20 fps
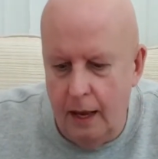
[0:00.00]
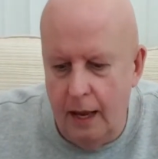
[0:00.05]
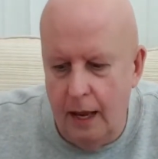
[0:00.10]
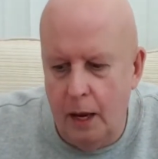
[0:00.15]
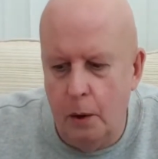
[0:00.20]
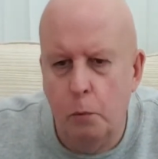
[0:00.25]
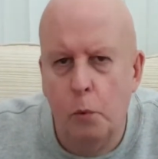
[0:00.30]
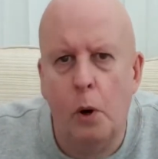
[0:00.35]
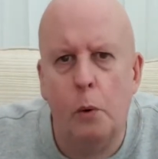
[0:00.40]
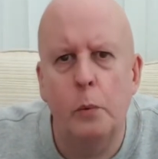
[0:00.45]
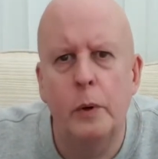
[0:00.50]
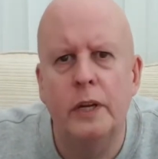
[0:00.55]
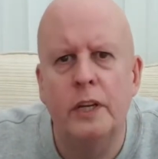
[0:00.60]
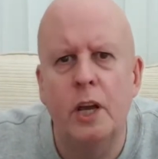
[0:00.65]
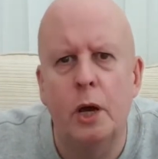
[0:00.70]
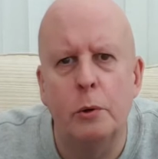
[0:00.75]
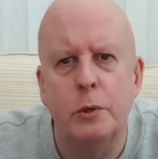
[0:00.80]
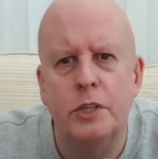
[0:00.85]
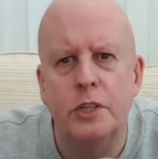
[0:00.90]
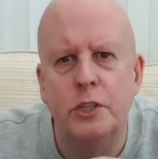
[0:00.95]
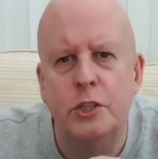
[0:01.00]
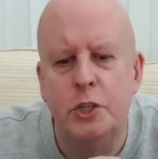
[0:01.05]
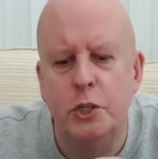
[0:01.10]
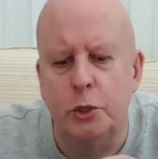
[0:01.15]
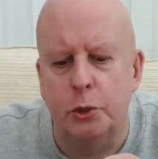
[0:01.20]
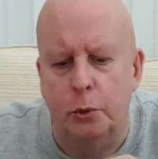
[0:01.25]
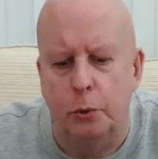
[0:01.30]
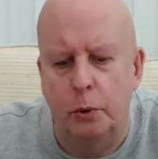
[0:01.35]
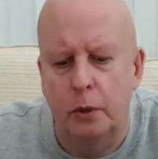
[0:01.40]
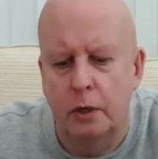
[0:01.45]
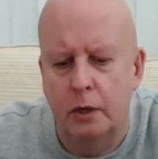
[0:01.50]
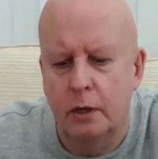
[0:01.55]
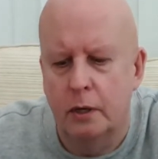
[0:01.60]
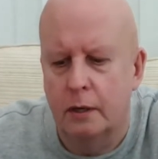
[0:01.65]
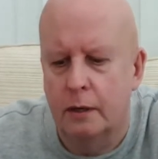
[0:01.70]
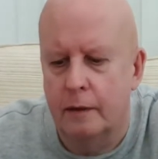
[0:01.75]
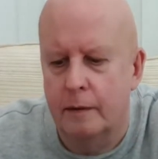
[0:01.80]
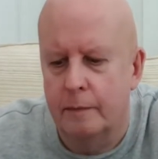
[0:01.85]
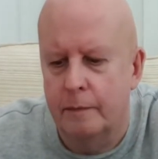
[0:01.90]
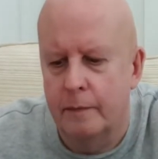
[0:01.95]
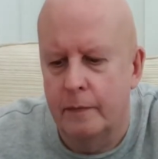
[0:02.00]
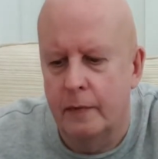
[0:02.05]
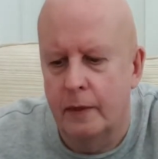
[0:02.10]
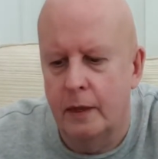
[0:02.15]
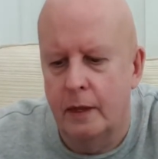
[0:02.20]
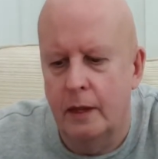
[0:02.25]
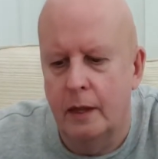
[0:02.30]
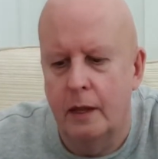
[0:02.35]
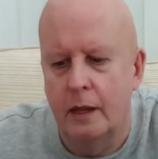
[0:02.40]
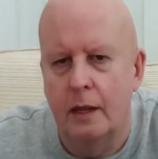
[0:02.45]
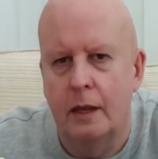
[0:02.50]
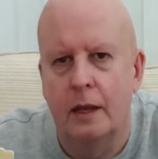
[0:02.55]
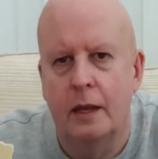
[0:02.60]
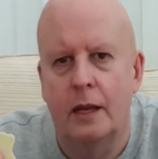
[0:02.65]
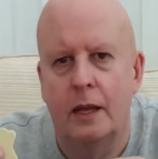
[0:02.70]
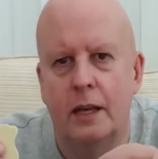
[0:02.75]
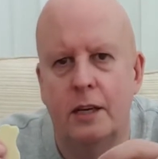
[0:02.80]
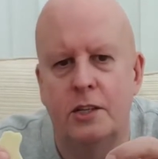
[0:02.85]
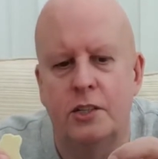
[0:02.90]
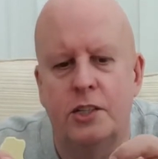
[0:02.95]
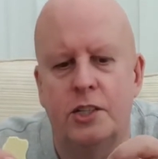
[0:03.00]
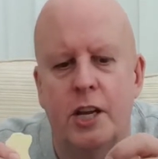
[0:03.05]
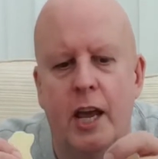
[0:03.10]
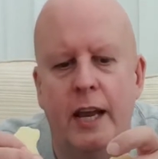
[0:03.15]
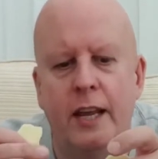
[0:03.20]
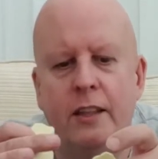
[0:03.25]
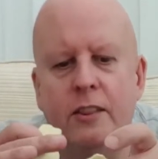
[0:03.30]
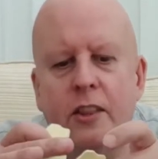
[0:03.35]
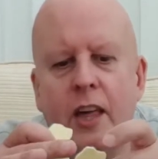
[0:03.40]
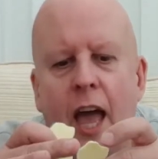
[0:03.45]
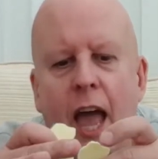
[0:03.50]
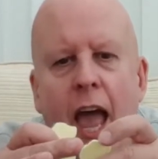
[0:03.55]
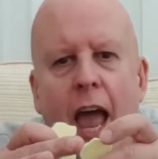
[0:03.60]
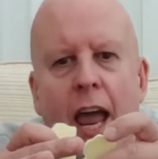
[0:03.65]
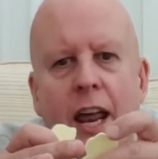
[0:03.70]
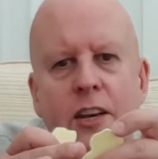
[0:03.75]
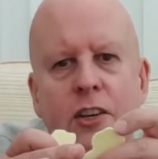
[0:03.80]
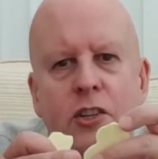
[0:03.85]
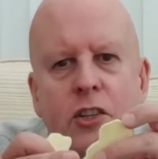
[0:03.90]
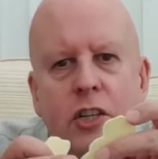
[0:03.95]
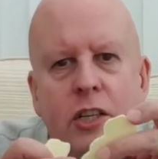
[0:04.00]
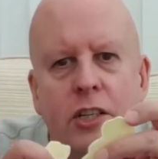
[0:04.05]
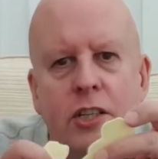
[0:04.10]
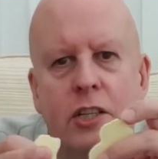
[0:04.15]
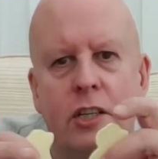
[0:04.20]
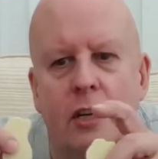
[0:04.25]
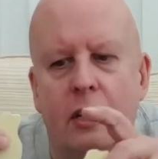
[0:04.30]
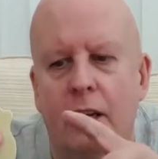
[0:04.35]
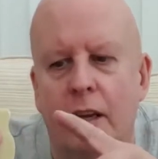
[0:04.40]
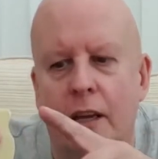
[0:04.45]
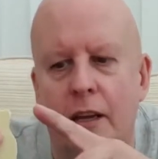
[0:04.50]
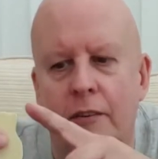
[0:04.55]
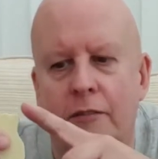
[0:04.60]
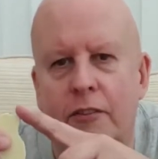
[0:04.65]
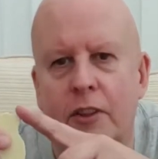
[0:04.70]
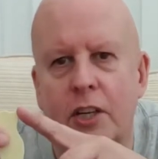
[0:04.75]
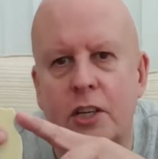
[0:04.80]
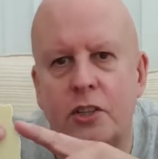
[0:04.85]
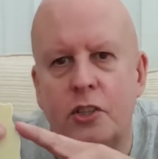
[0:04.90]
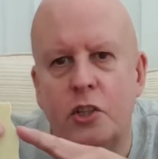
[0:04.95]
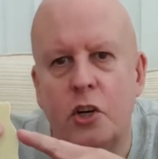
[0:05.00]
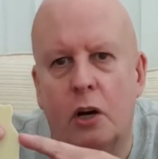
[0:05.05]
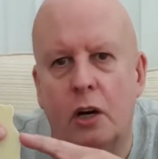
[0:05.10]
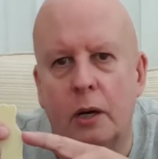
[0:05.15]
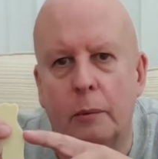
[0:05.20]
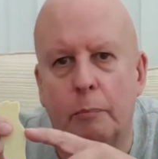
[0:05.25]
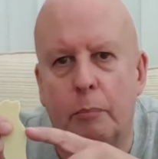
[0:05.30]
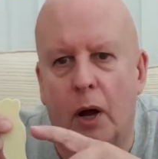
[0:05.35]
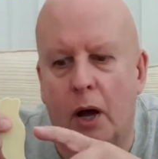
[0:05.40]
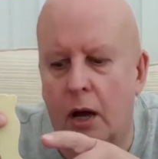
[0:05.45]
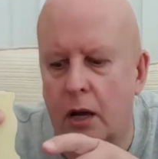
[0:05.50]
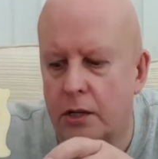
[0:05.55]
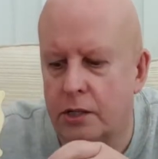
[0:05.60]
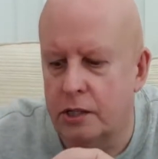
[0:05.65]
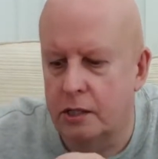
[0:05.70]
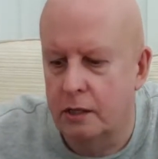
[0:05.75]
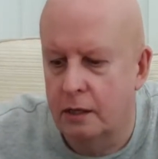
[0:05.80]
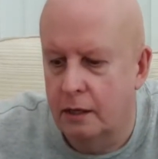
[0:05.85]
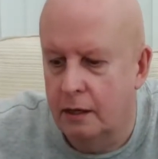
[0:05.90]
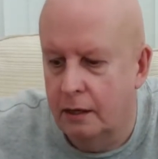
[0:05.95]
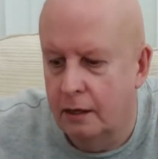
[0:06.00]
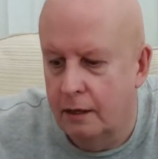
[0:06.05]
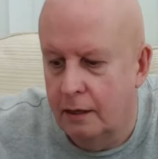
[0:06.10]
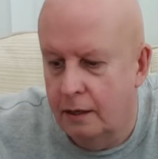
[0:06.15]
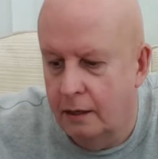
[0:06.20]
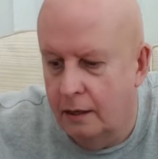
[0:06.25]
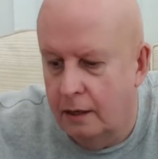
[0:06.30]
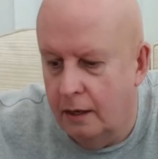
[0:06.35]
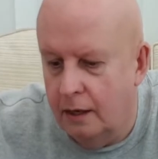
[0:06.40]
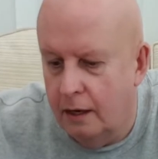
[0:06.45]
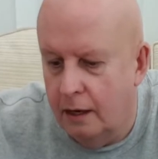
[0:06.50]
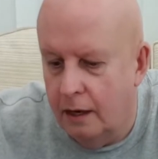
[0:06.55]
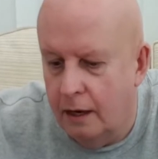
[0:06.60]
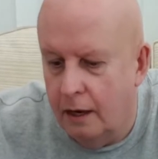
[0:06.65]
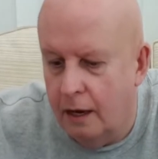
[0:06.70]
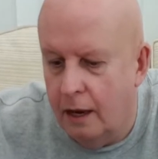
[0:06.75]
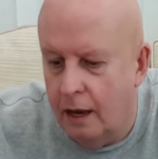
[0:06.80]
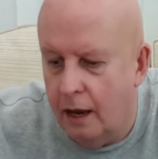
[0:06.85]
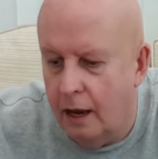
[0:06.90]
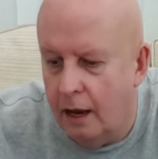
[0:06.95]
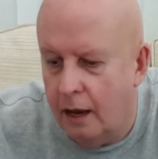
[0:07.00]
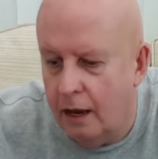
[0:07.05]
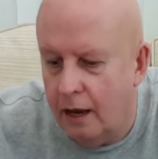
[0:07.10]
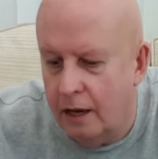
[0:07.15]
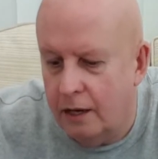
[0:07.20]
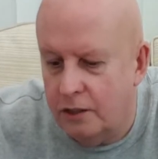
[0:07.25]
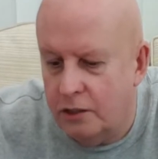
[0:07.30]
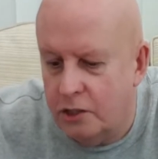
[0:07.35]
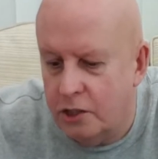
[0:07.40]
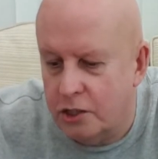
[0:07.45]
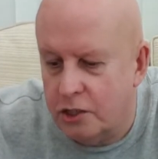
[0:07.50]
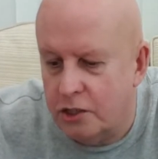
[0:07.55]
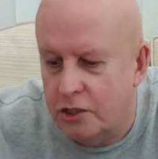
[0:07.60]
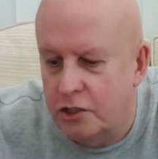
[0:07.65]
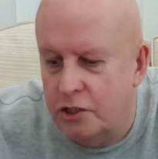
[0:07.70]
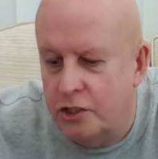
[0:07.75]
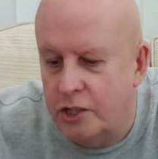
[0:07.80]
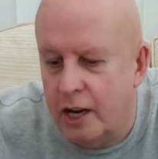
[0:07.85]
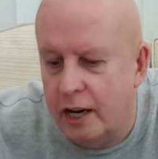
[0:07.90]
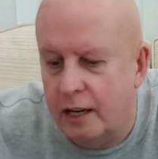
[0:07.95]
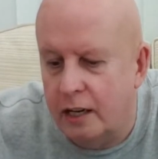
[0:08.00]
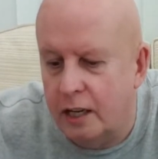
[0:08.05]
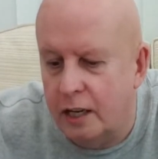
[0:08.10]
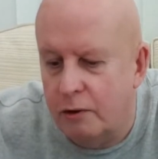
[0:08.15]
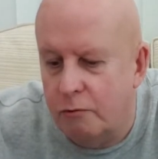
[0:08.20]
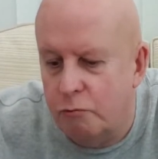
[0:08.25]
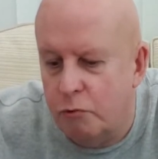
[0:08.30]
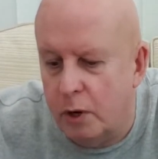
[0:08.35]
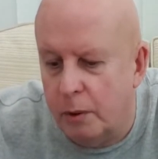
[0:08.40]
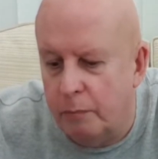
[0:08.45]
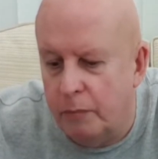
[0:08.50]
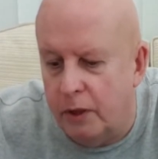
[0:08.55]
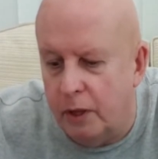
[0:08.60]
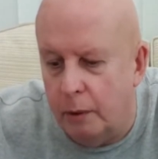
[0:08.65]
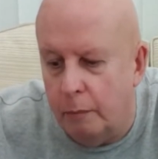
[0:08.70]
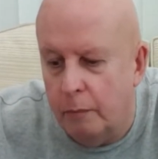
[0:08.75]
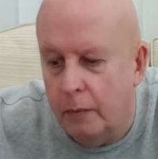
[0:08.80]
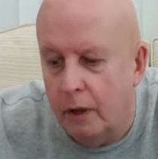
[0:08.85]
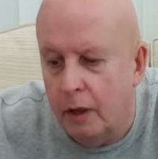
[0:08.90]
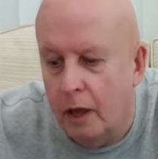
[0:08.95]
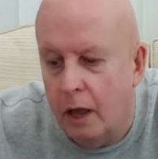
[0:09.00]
And what we're going to do is take the edges of these chocolate bars and just gently rub them